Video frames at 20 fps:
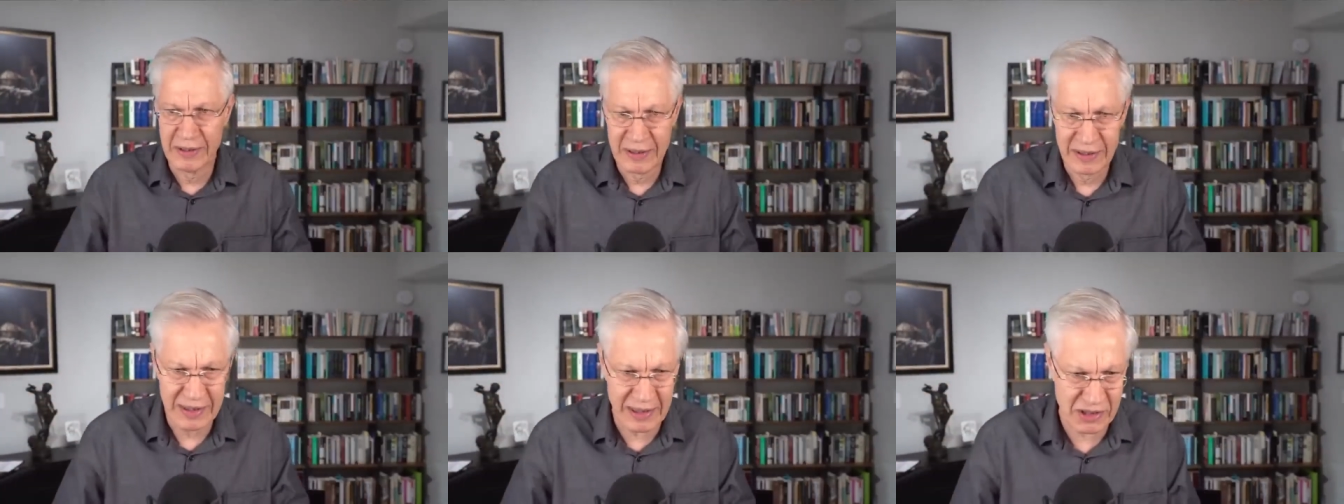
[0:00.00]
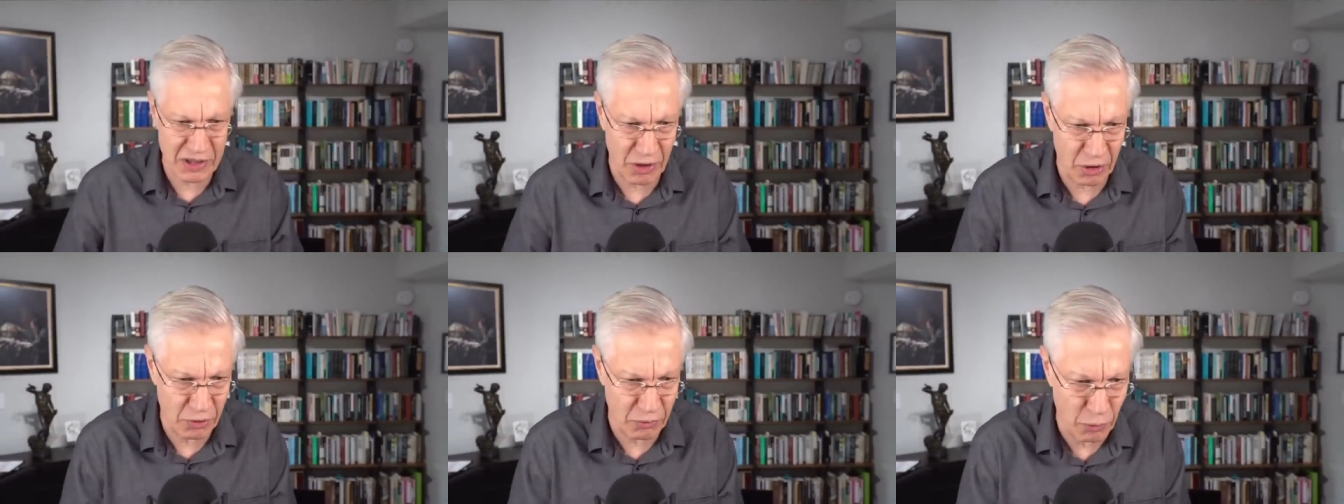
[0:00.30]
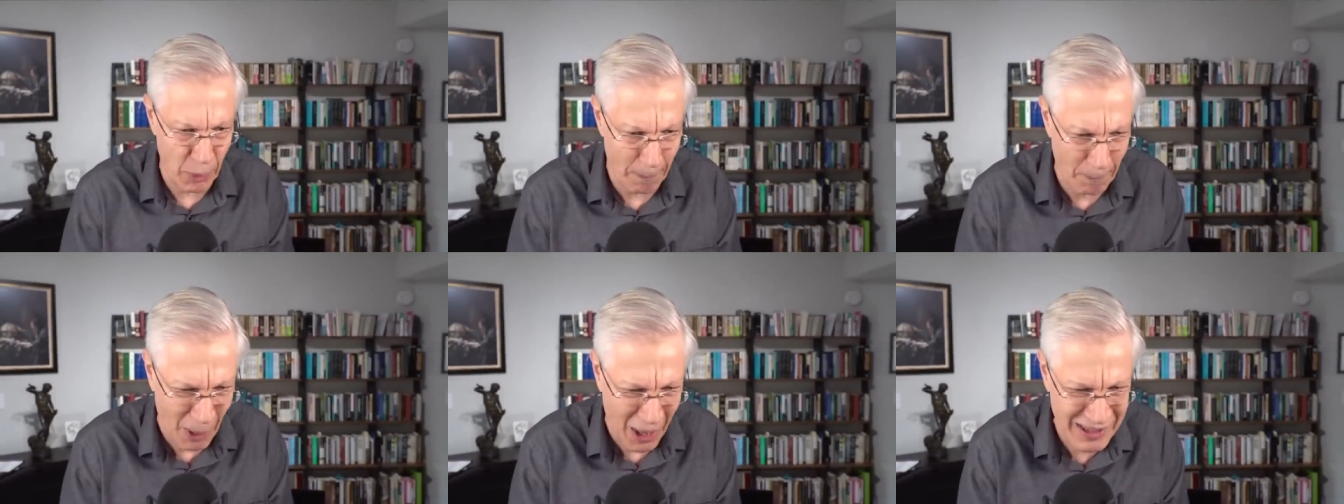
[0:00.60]
there's a
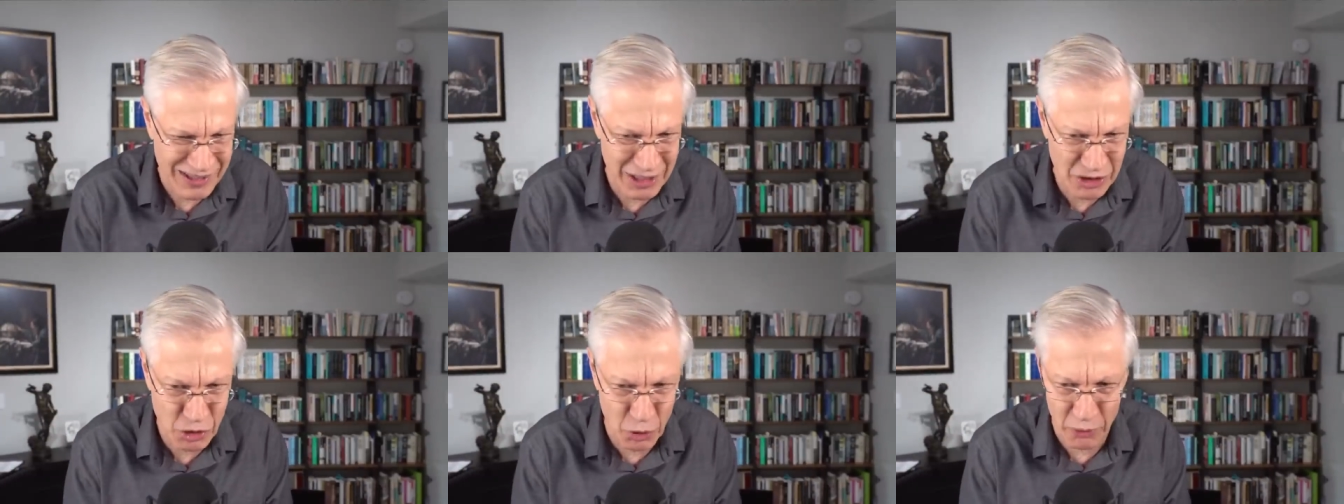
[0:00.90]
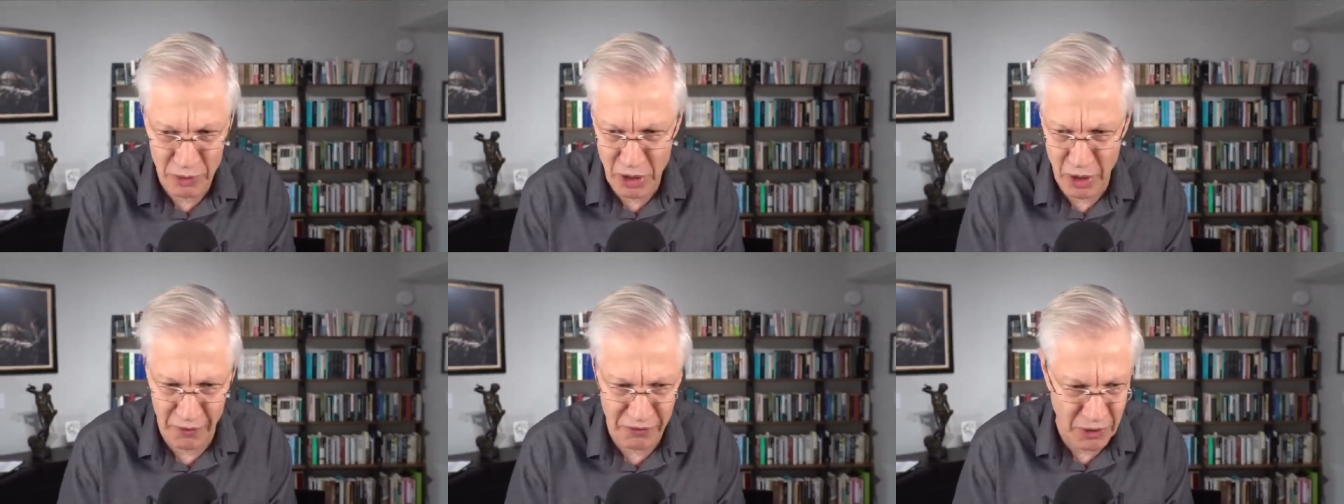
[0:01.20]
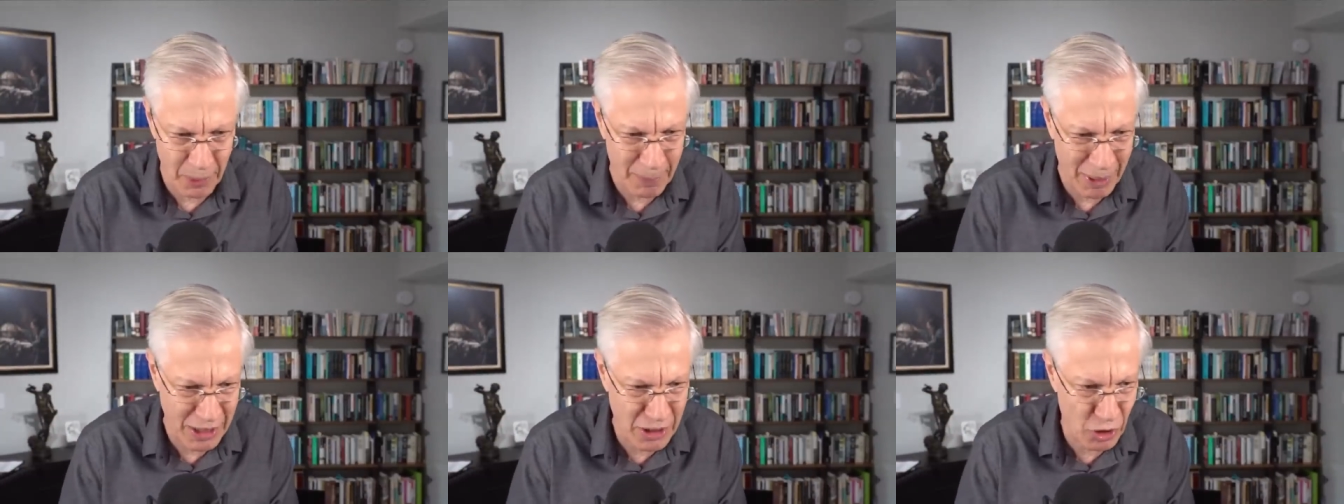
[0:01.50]
repository of
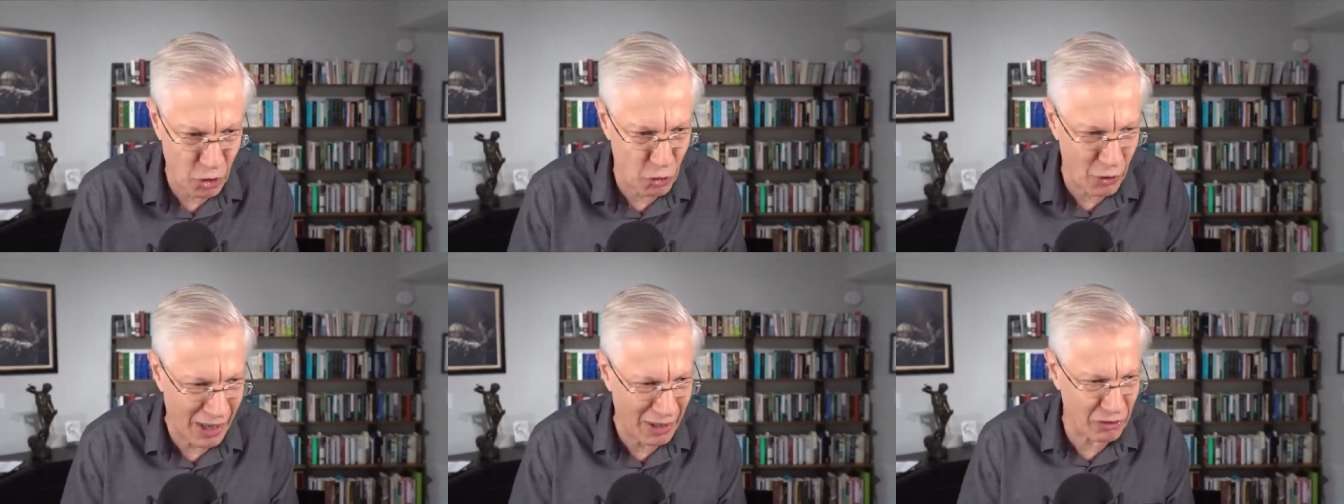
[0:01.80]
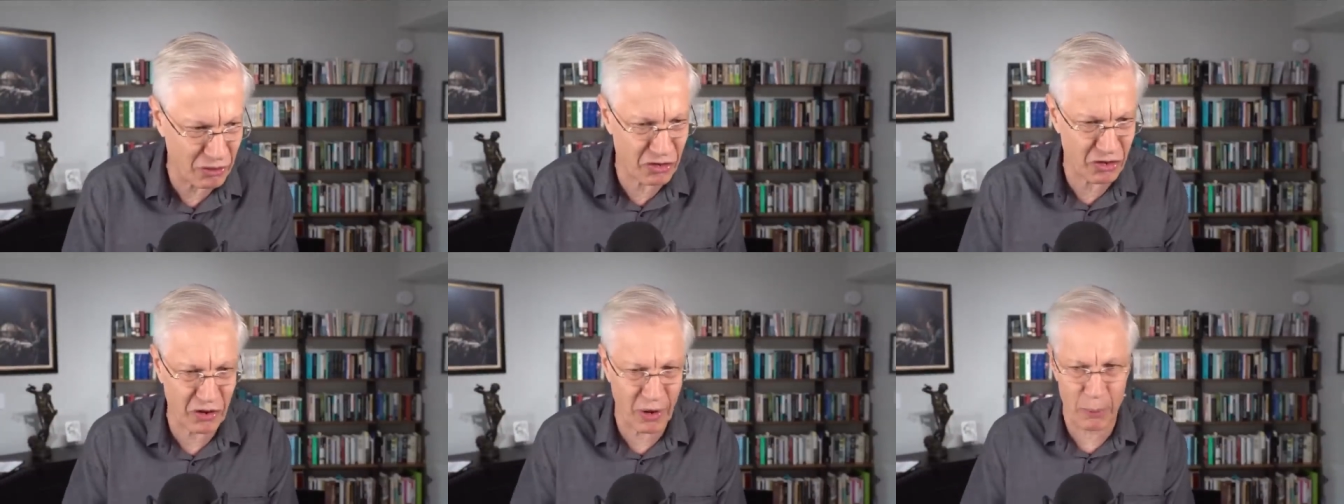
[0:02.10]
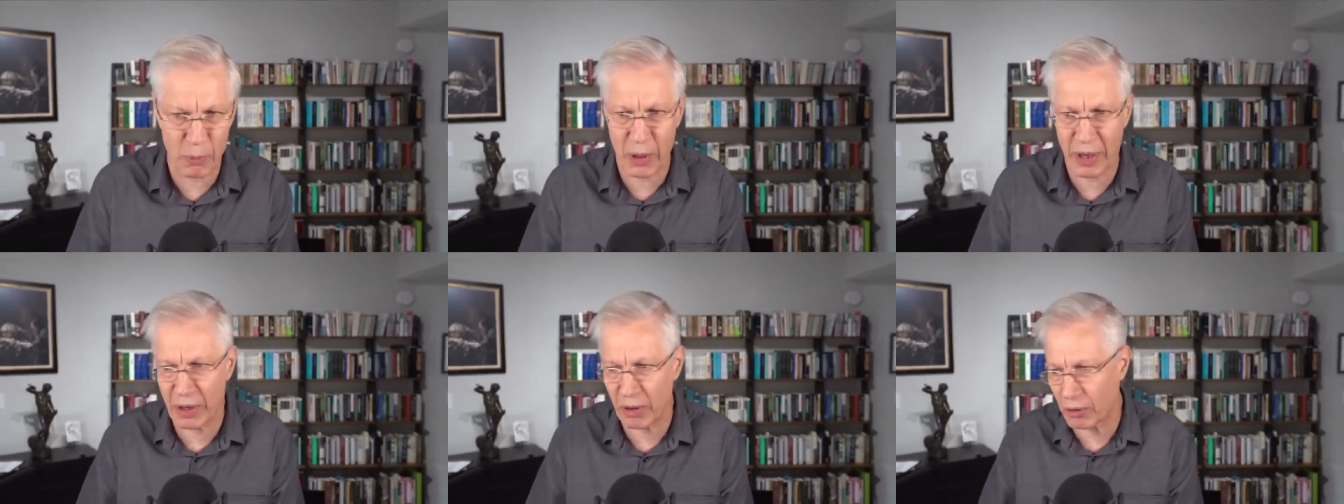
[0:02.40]
them underground
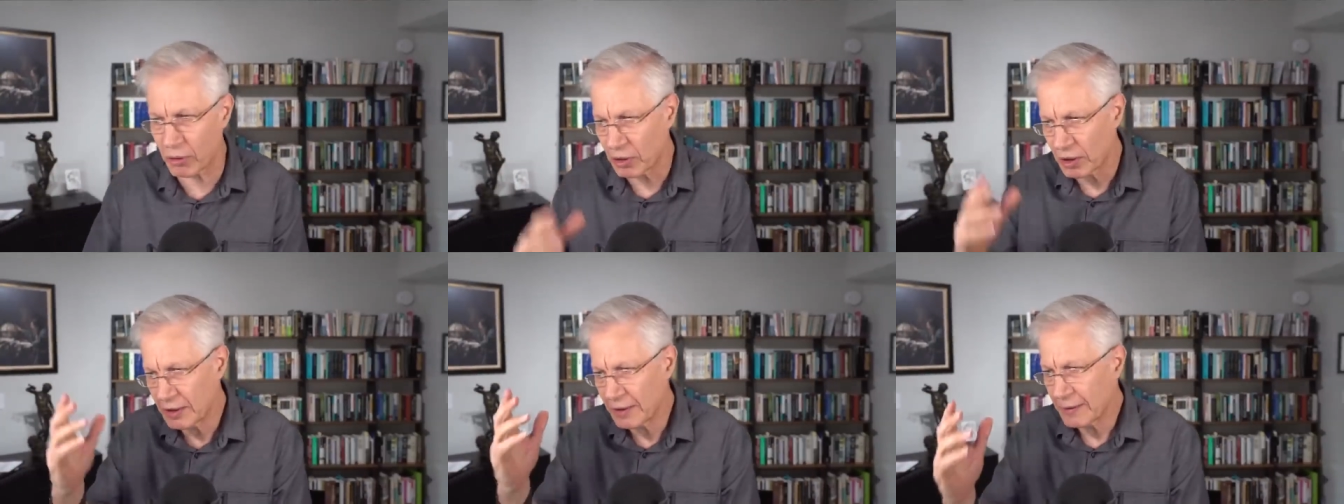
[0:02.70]
somewhere, or,